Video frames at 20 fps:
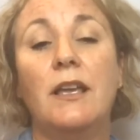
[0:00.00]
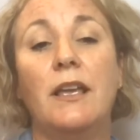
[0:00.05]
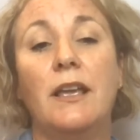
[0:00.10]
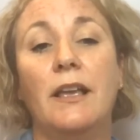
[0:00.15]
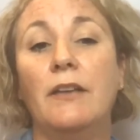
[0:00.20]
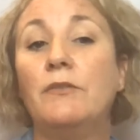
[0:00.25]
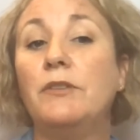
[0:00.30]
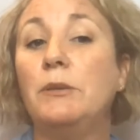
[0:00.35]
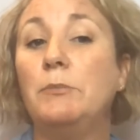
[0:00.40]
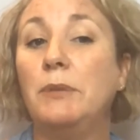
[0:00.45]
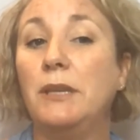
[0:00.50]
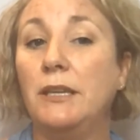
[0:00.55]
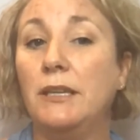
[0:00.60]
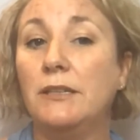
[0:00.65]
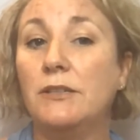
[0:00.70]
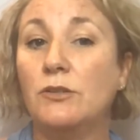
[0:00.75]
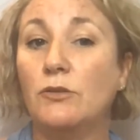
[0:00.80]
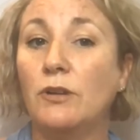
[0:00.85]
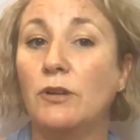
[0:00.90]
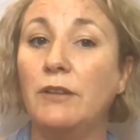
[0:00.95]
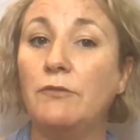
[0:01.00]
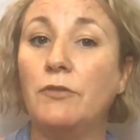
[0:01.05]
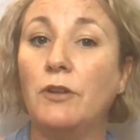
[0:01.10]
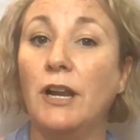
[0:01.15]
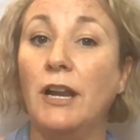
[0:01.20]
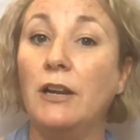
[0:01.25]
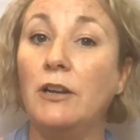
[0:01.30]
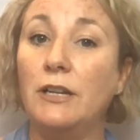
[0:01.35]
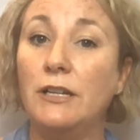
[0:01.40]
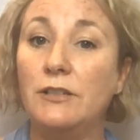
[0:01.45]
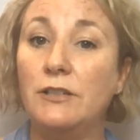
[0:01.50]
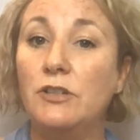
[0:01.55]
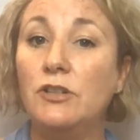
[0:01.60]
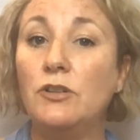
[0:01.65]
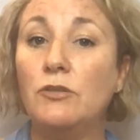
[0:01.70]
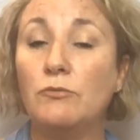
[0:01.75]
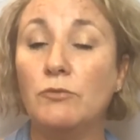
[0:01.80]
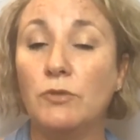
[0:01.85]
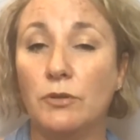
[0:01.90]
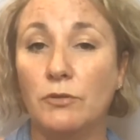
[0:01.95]
LVP is great for areas in
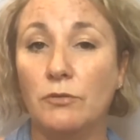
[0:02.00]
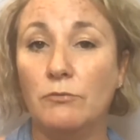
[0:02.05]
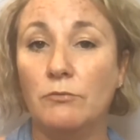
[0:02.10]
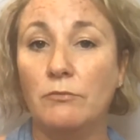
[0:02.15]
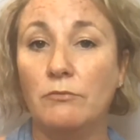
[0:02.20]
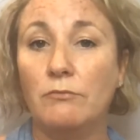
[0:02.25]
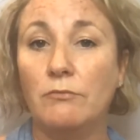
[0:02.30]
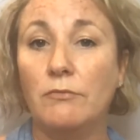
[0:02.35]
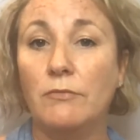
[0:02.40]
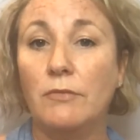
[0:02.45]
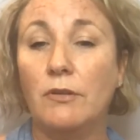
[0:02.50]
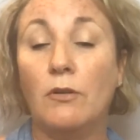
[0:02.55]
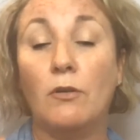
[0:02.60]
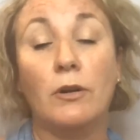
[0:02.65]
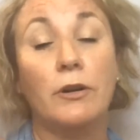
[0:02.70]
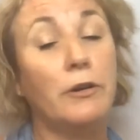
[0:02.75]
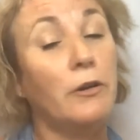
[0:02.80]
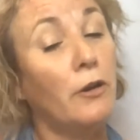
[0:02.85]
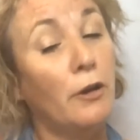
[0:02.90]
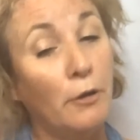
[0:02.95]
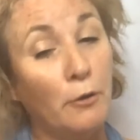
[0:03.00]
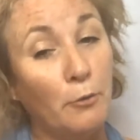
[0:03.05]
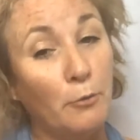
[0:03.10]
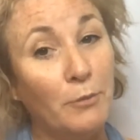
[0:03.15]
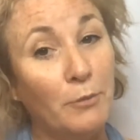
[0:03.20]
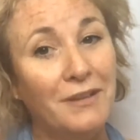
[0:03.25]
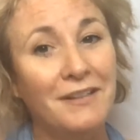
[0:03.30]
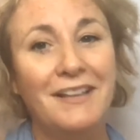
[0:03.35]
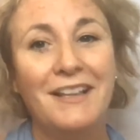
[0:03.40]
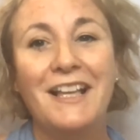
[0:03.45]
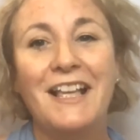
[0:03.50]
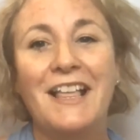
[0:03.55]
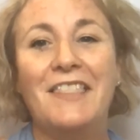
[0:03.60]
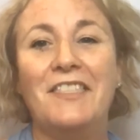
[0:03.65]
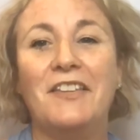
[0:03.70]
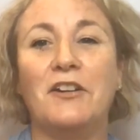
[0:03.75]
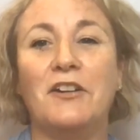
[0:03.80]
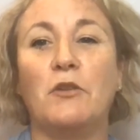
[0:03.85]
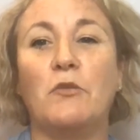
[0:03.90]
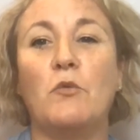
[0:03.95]
your room or your home
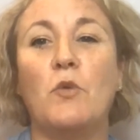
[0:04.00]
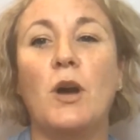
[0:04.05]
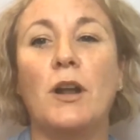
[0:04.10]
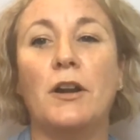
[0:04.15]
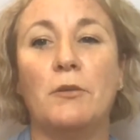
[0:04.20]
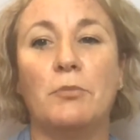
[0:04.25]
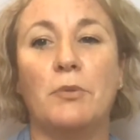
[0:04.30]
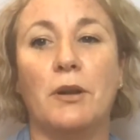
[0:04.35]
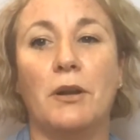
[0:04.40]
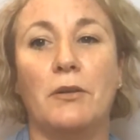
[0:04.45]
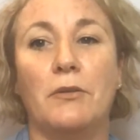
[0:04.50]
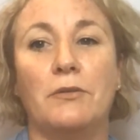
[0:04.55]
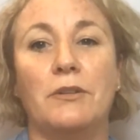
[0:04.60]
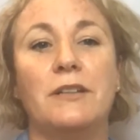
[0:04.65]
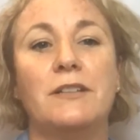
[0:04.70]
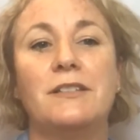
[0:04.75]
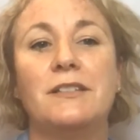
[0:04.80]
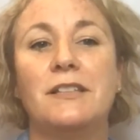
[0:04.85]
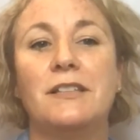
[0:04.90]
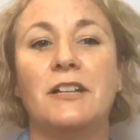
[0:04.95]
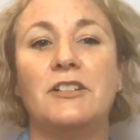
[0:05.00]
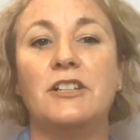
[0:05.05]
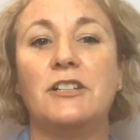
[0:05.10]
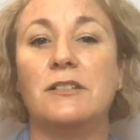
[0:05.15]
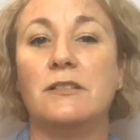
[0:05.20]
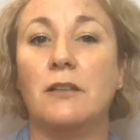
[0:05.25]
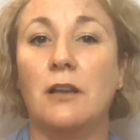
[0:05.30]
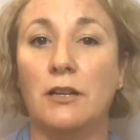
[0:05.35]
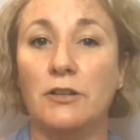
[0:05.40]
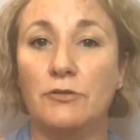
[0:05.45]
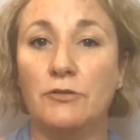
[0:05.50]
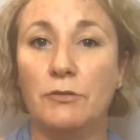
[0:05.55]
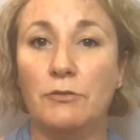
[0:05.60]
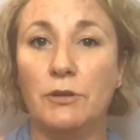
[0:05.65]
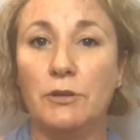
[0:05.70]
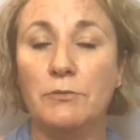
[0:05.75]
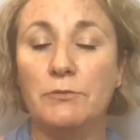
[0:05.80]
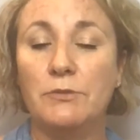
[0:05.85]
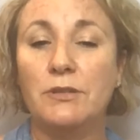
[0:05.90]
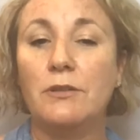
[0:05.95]
that are water prone, such as laundry
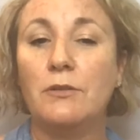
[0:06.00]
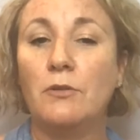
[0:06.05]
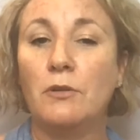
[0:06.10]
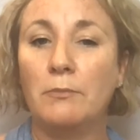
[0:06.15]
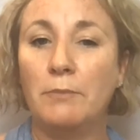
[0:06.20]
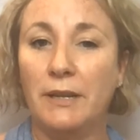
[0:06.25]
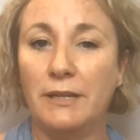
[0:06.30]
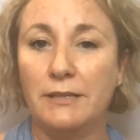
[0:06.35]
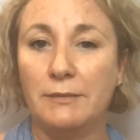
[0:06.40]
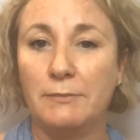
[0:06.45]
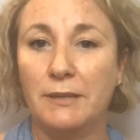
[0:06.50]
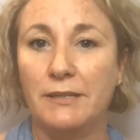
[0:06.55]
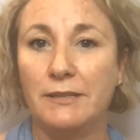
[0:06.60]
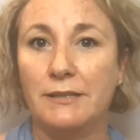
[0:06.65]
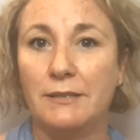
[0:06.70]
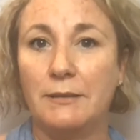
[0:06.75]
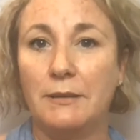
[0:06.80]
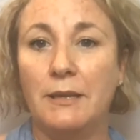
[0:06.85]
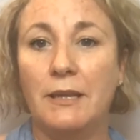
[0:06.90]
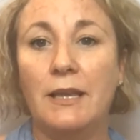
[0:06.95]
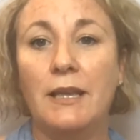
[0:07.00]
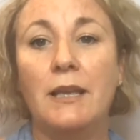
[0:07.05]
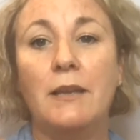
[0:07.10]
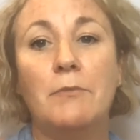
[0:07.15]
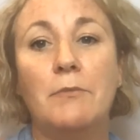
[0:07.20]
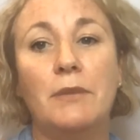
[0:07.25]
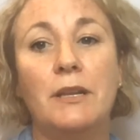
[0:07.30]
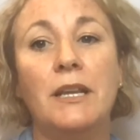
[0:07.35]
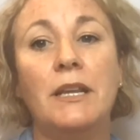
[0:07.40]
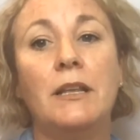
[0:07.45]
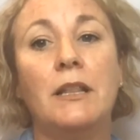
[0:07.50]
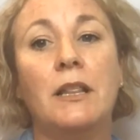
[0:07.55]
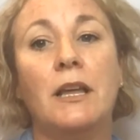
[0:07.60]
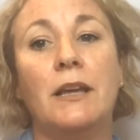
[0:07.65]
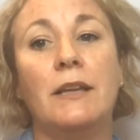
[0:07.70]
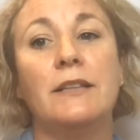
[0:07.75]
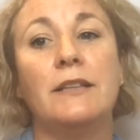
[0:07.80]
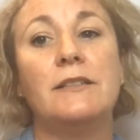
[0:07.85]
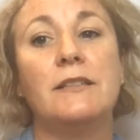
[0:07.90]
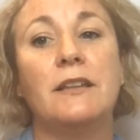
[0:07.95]
rooms or basements. Many
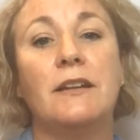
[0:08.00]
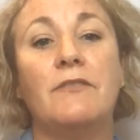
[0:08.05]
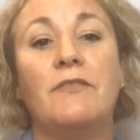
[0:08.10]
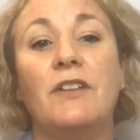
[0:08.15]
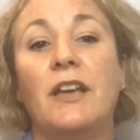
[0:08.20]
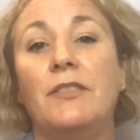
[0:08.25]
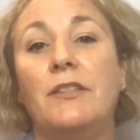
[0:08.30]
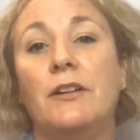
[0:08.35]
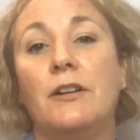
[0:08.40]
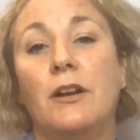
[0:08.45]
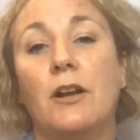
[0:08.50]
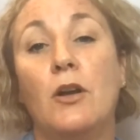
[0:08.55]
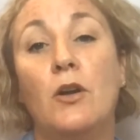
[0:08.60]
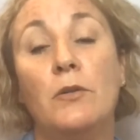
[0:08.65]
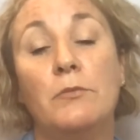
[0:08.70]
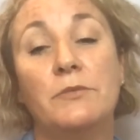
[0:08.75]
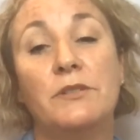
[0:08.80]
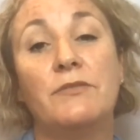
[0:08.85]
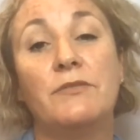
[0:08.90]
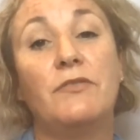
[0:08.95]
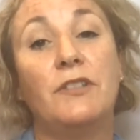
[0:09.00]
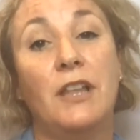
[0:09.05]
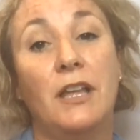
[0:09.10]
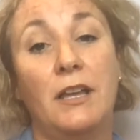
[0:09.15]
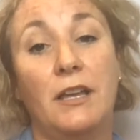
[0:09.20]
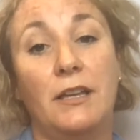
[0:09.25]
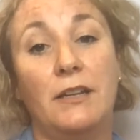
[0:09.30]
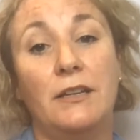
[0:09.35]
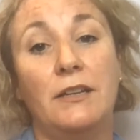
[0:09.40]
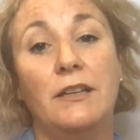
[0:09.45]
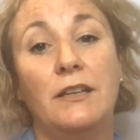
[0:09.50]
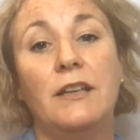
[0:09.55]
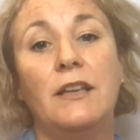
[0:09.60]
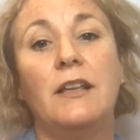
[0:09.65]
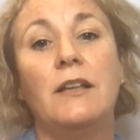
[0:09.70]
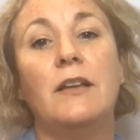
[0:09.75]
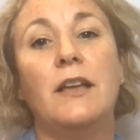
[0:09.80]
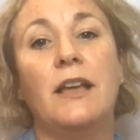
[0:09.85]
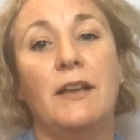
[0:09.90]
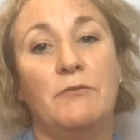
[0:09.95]
clients that have had their homes flood
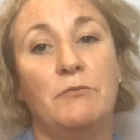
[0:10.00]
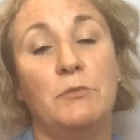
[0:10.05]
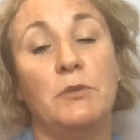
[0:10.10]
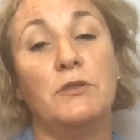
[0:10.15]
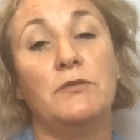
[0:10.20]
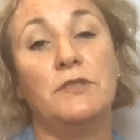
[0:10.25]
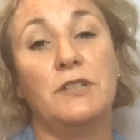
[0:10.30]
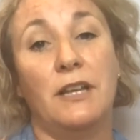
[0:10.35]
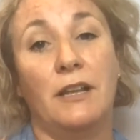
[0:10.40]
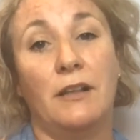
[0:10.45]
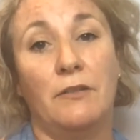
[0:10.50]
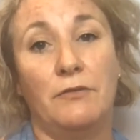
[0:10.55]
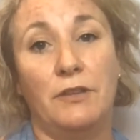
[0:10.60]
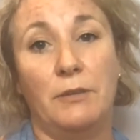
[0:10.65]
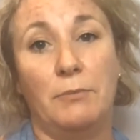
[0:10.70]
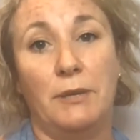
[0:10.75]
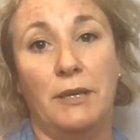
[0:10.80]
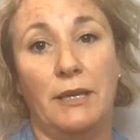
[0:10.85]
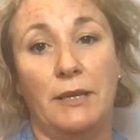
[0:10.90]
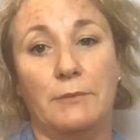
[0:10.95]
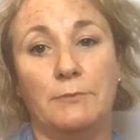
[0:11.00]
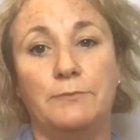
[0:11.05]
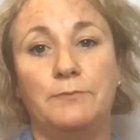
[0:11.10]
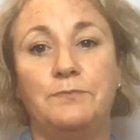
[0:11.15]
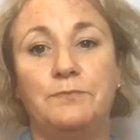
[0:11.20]
have moved to LVP.